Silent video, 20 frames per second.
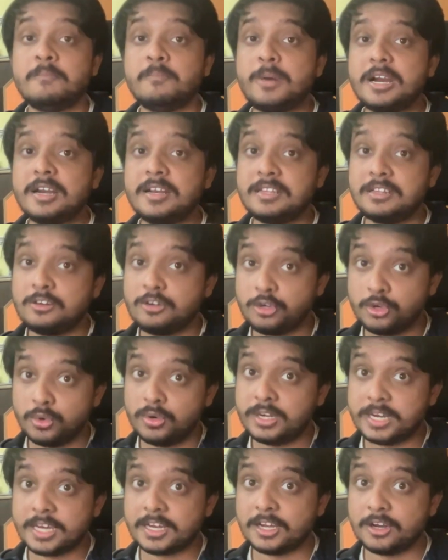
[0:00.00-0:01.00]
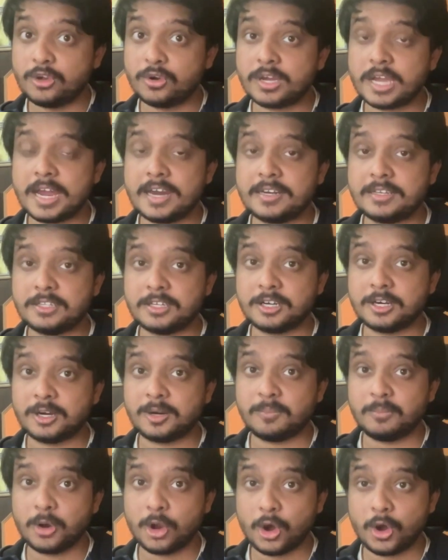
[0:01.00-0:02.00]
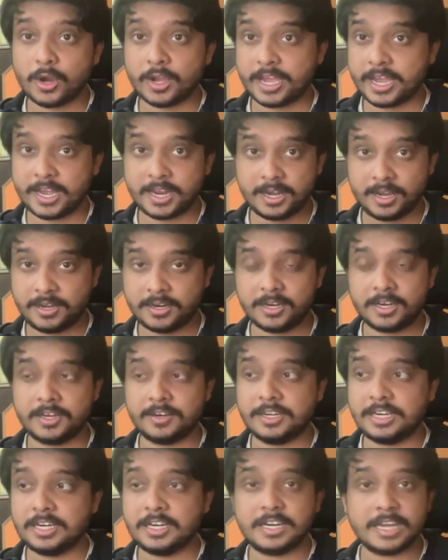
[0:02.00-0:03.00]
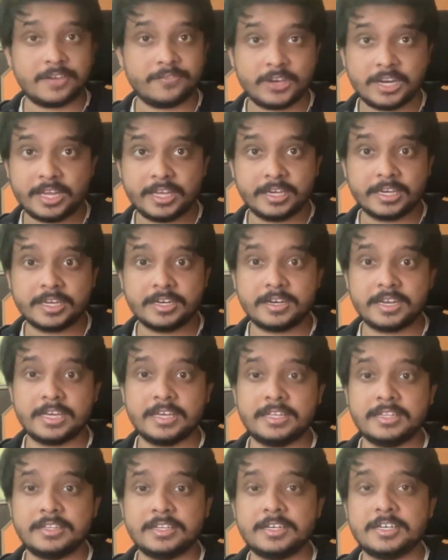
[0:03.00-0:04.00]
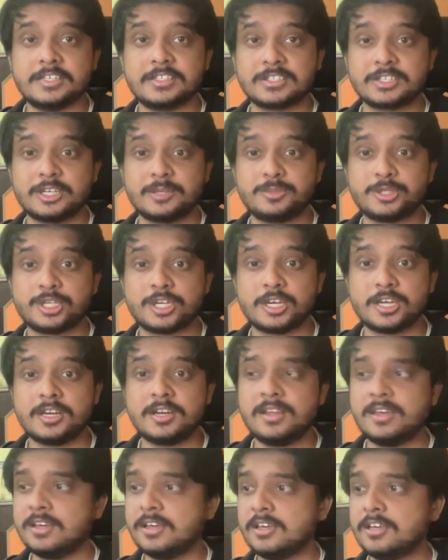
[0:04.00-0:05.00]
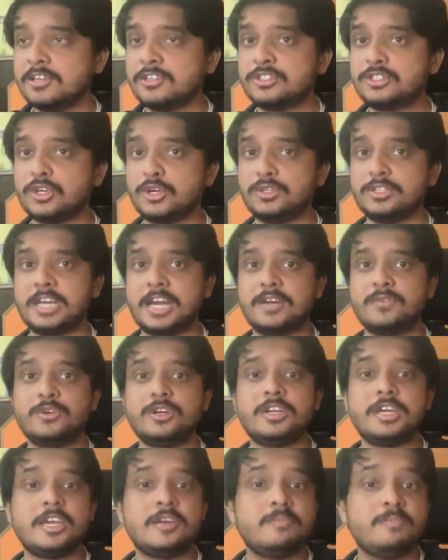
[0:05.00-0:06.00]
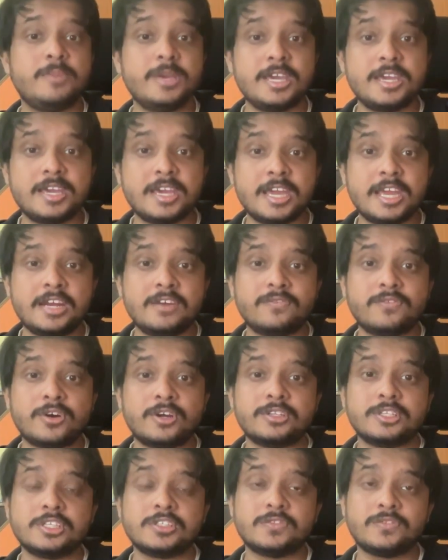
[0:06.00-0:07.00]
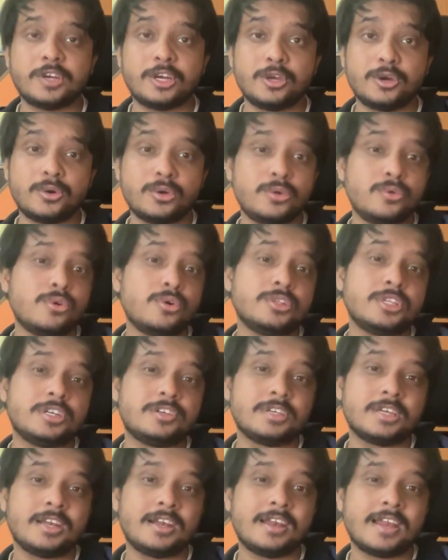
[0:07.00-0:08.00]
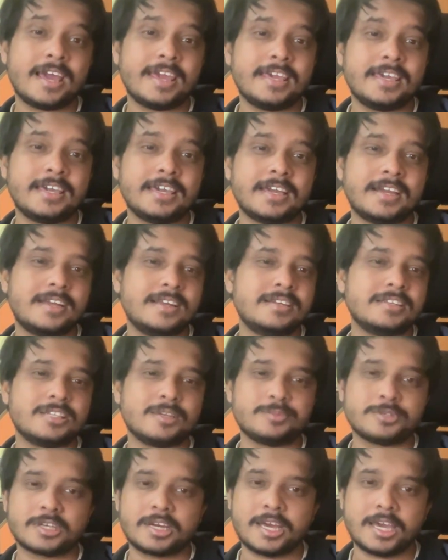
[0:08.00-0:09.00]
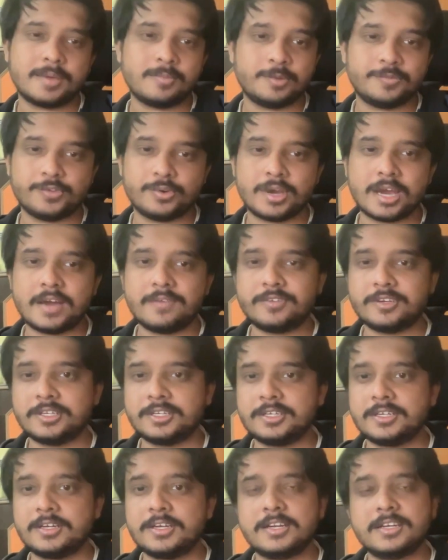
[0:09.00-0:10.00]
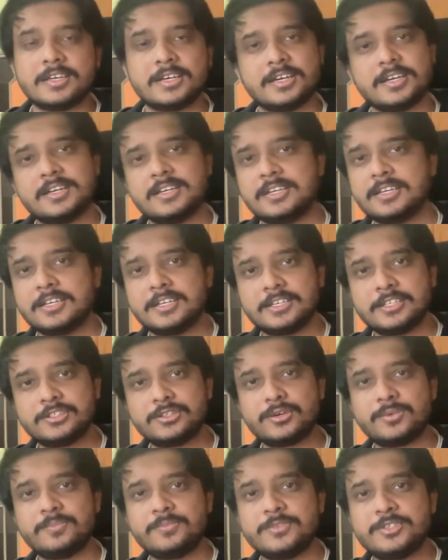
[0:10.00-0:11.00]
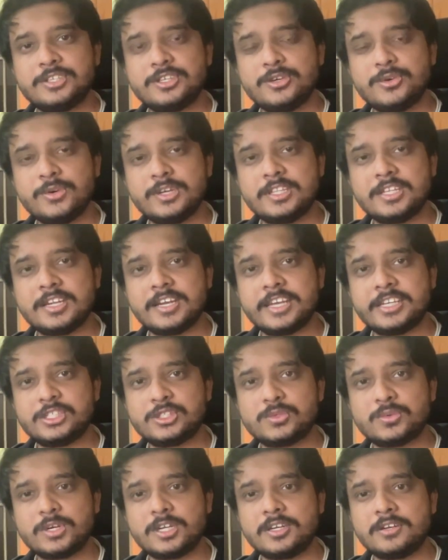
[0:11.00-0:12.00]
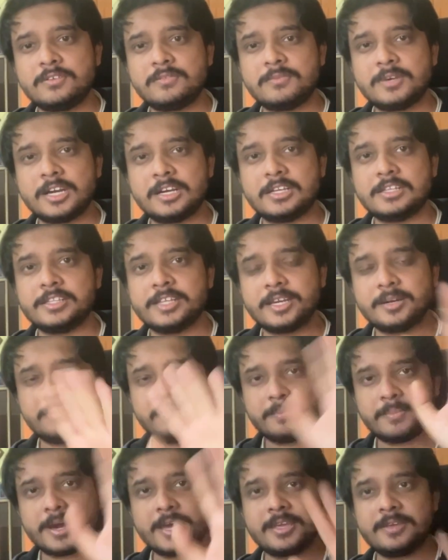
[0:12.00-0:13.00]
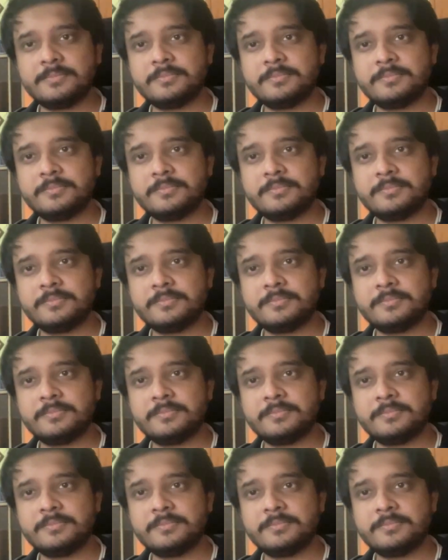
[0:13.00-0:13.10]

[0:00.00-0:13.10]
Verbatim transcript: But do take a look at the blog and uh, read it. I will link it in the description. So that would be it for this video. You know the drill, like and subscribe if you haven't. Uh, so see you in the next one. Until then, bye.